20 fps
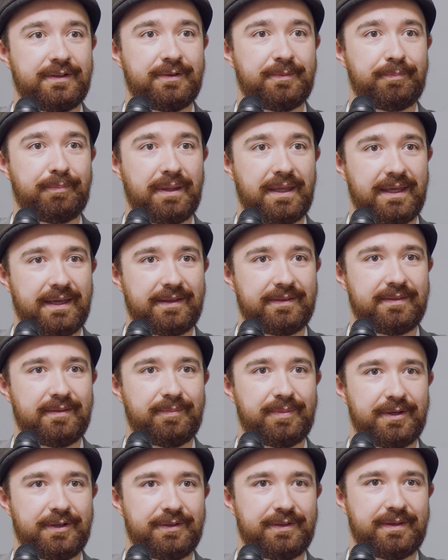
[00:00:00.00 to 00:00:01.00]
Pick the
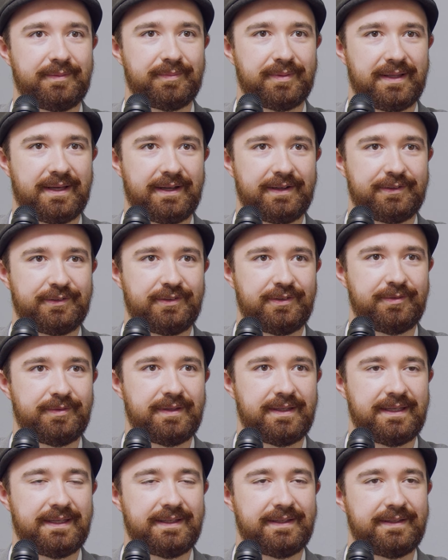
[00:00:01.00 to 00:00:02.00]
building blocks you
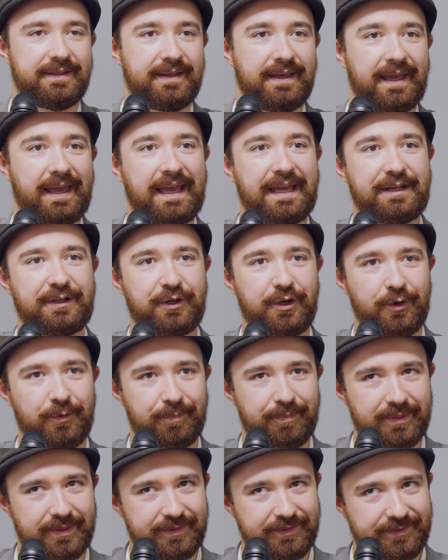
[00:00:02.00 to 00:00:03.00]
need and go
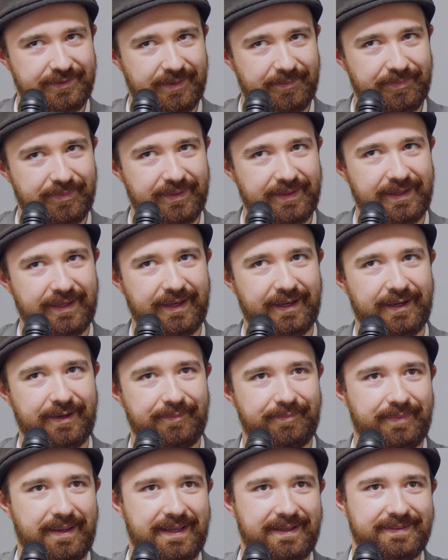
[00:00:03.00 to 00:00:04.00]
build something
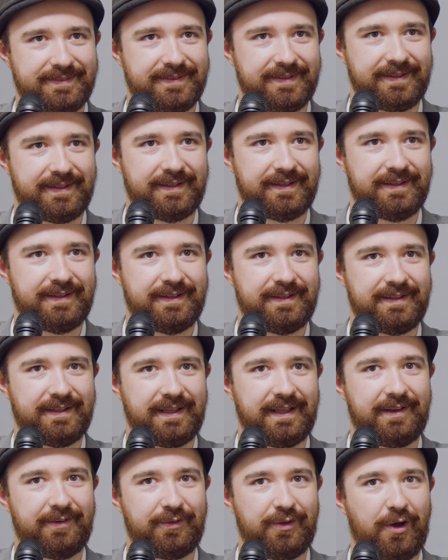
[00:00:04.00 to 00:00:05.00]
amazing.
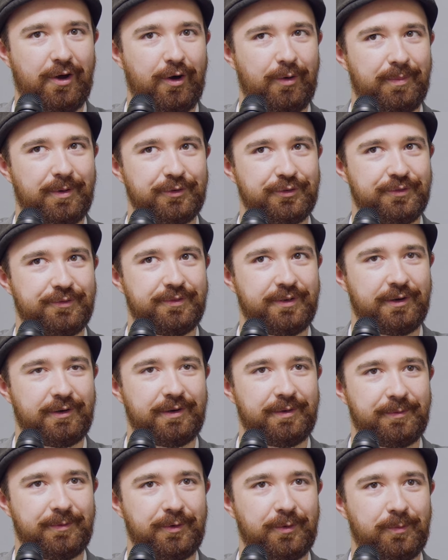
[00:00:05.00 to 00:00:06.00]
In an almost very
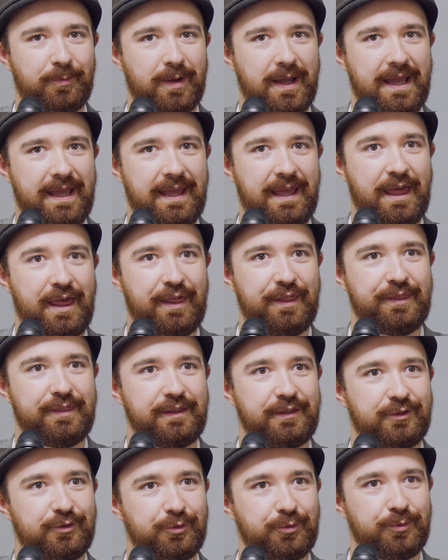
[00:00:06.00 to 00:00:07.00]
real way, the
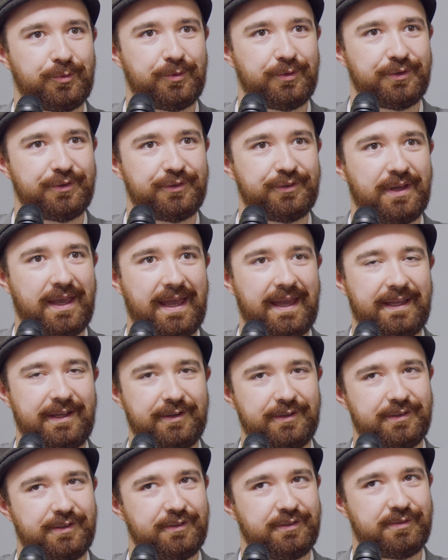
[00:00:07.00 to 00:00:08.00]
tools at
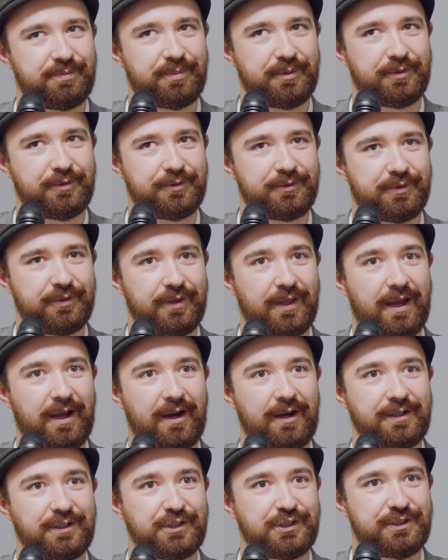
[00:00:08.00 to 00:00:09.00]
your disposal
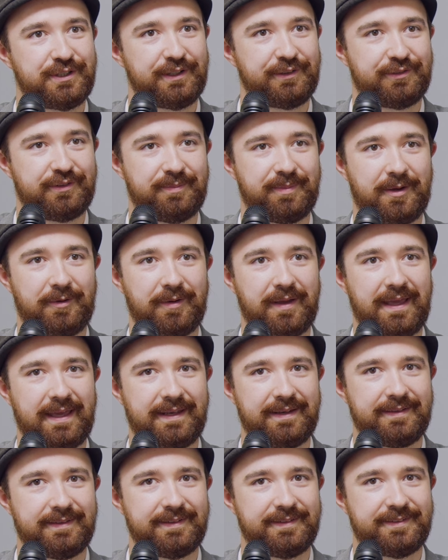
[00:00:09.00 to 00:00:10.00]
are just about
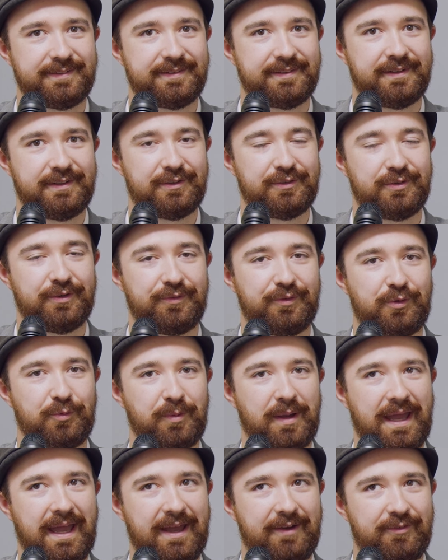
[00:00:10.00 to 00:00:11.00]
endless. So if you
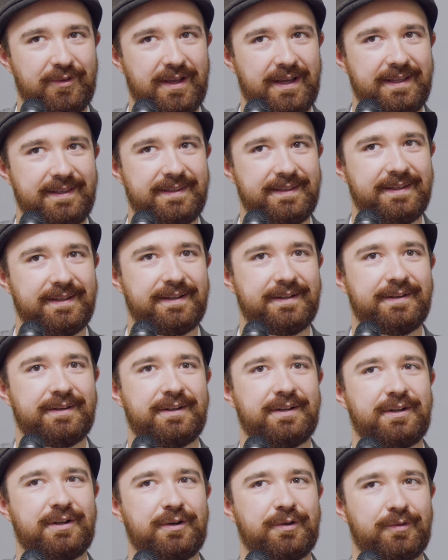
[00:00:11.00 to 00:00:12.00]
have an idea,
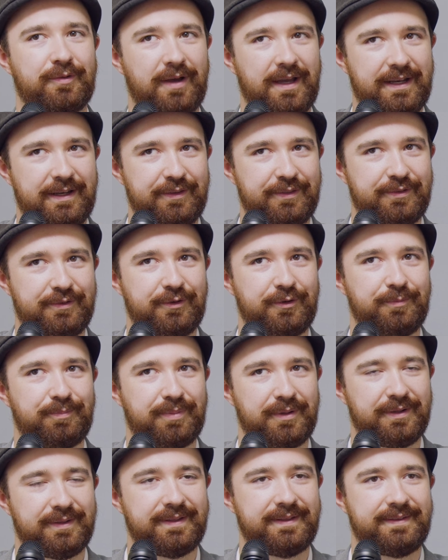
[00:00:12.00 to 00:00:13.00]
write it through,
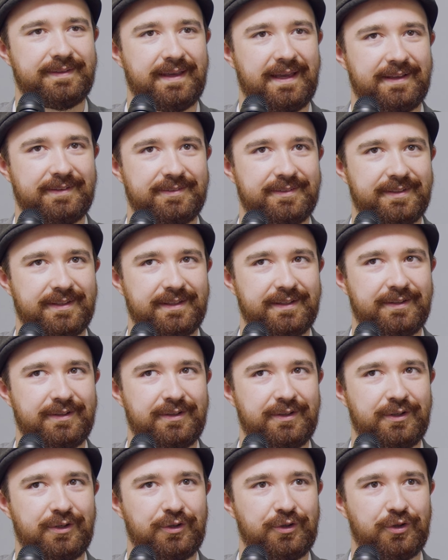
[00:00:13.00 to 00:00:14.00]
build it, test it,
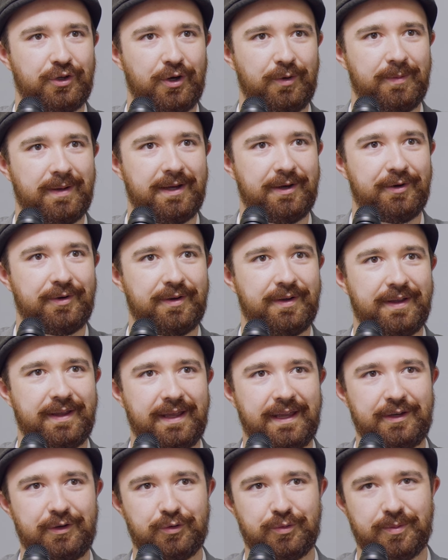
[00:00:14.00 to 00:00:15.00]
go out
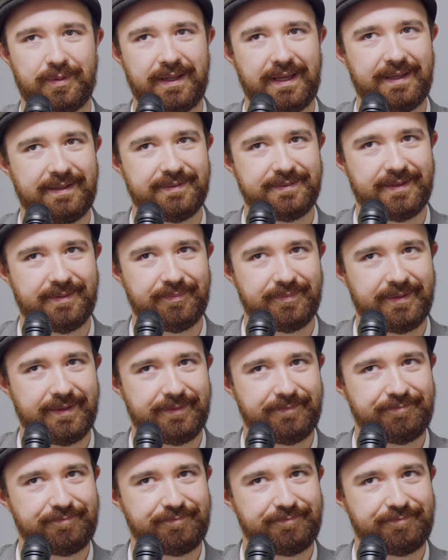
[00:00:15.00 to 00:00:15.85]
and create something.